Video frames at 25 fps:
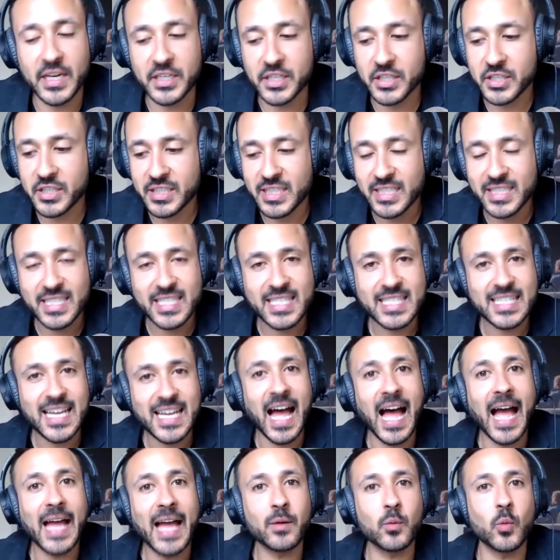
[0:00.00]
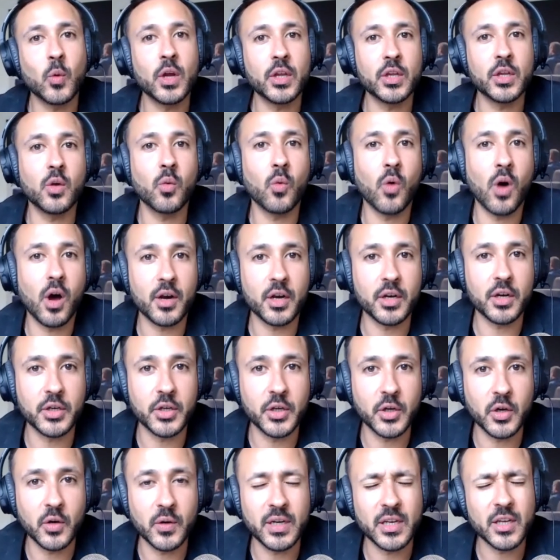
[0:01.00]
Just decide what you want to
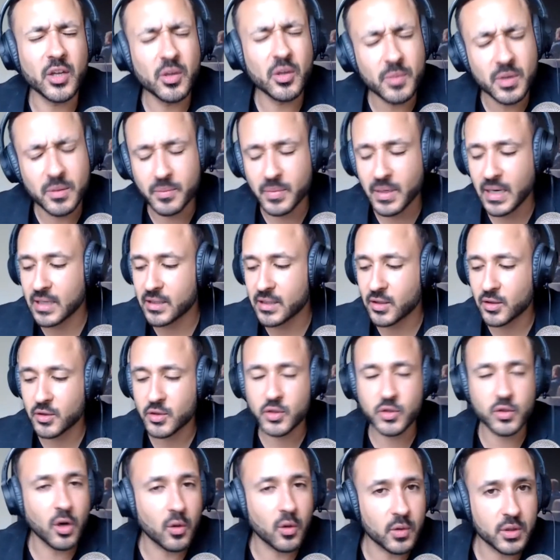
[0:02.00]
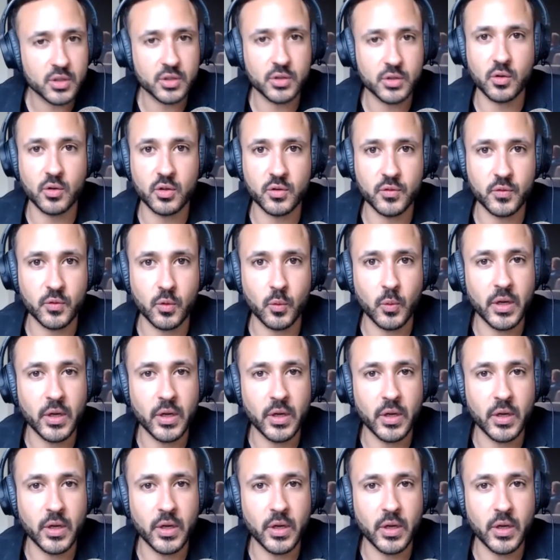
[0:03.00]
do. And human beings are so resourceful.